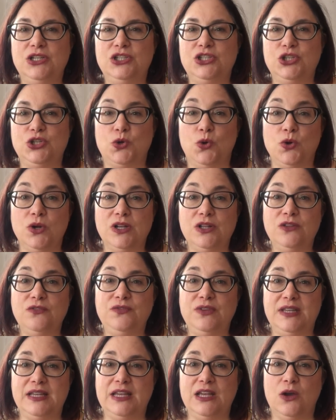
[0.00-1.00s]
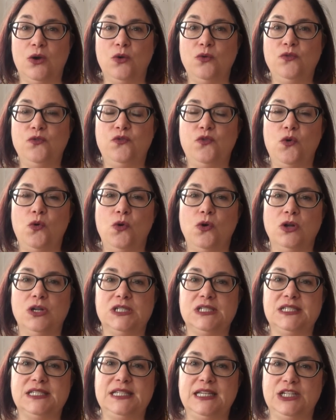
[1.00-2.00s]
tutorial video for
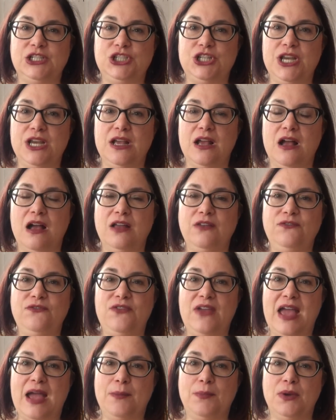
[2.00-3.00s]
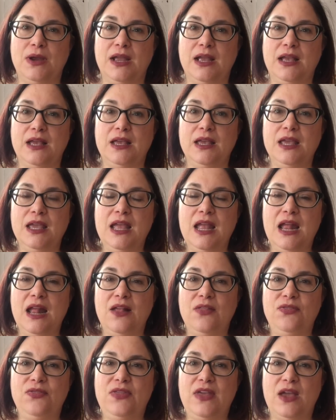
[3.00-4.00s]
stitching on fabric
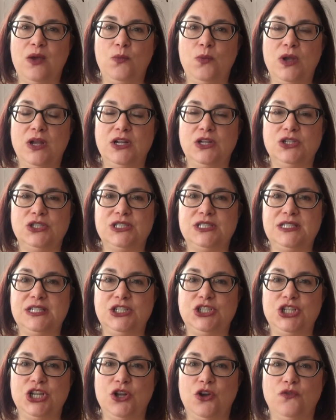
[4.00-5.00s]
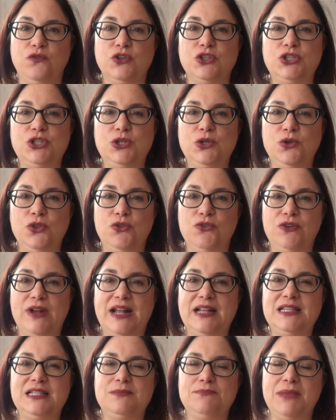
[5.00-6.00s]
where you're stitching over 2
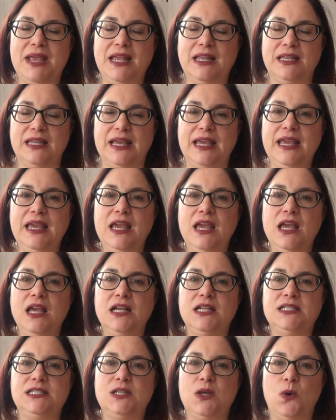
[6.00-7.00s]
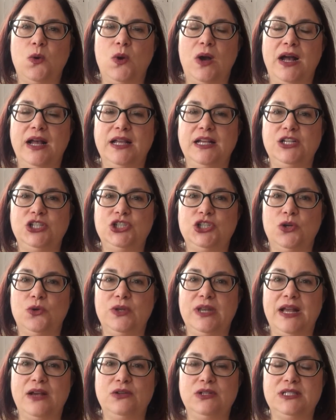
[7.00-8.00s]
threads mainly. So I
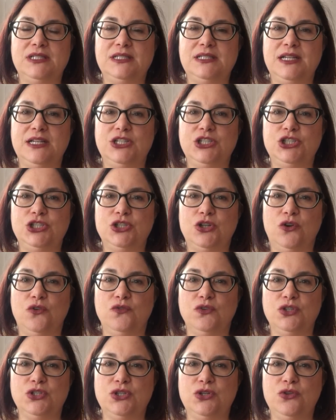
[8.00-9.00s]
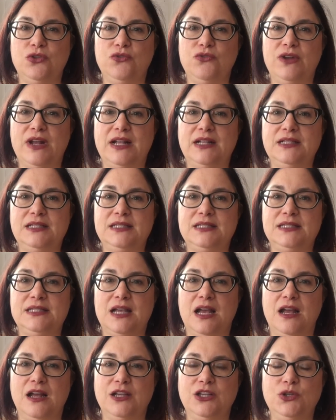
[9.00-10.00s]
showed how to stitch over 2 threads
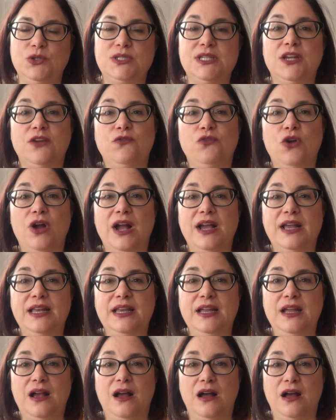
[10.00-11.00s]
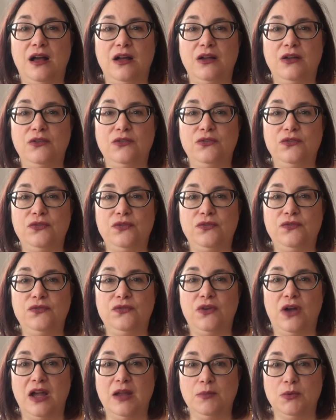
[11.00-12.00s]
using a variety of
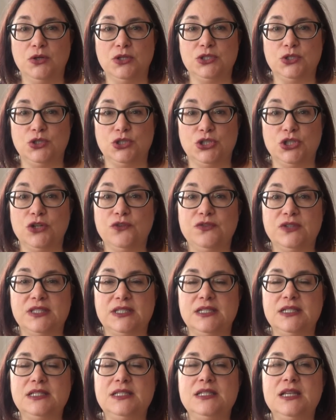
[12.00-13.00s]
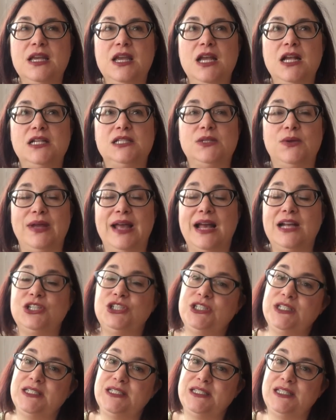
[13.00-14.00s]
fibers or surfaces. So I
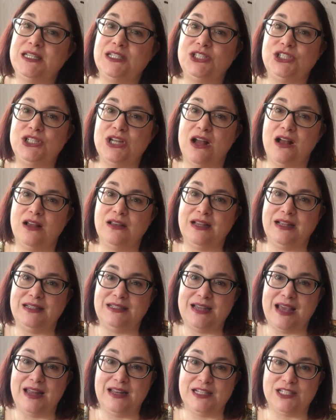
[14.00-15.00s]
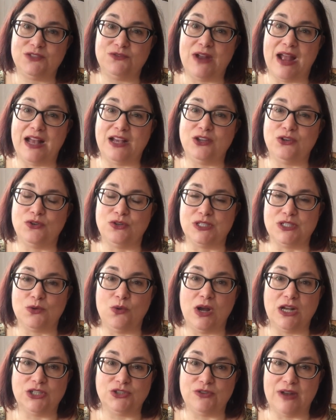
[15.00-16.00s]
actually stitched on a tennis racket or a
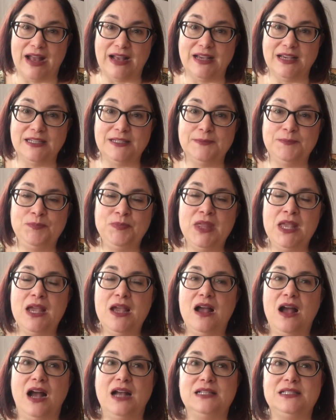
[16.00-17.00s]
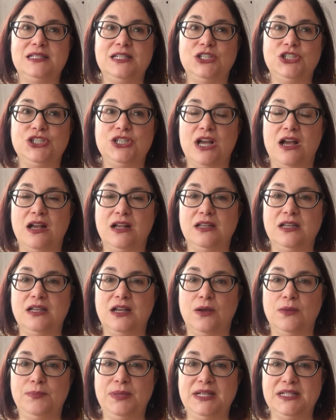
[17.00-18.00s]
squash racket. I stitched on
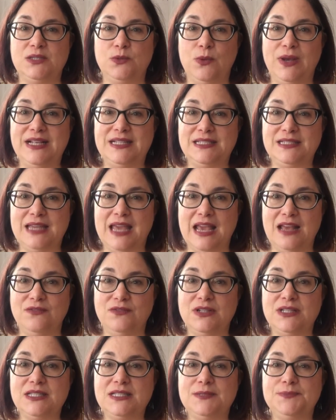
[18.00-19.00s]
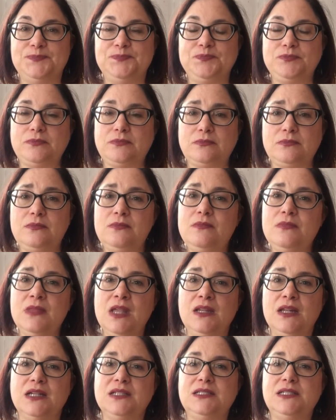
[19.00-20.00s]
a piece of waste canvas,
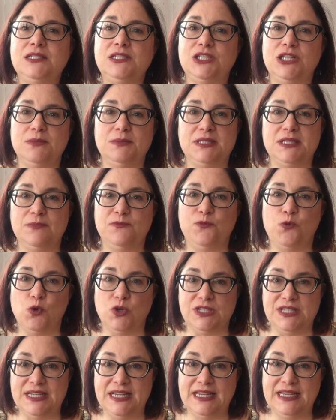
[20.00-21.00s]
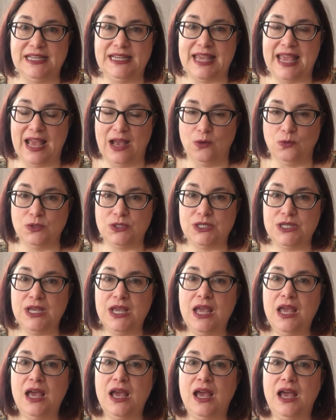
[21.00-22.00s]
and I stitched on some 14 count,
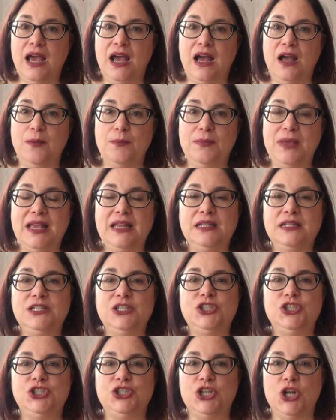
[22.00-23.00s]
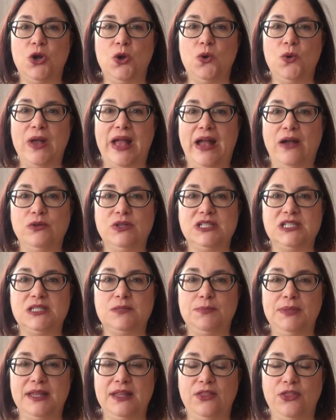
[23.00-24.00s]
mainly to show how to
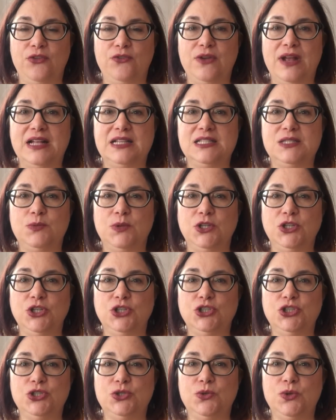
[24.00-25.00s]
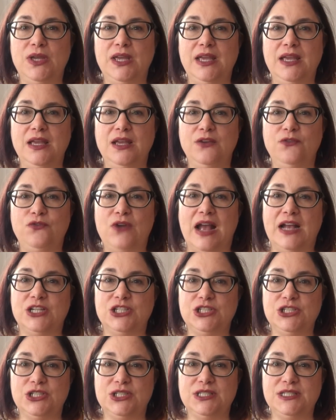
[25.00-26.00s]
split threads when you're doing
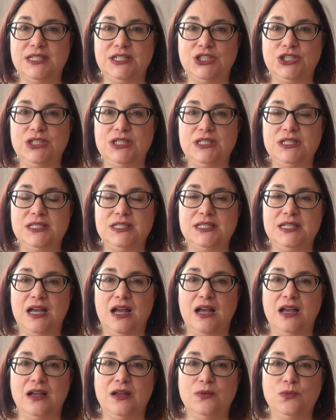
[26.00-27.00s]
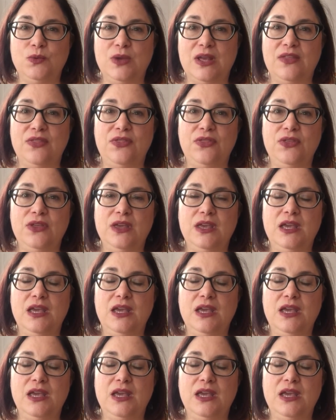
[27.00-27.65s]
fractional stitches with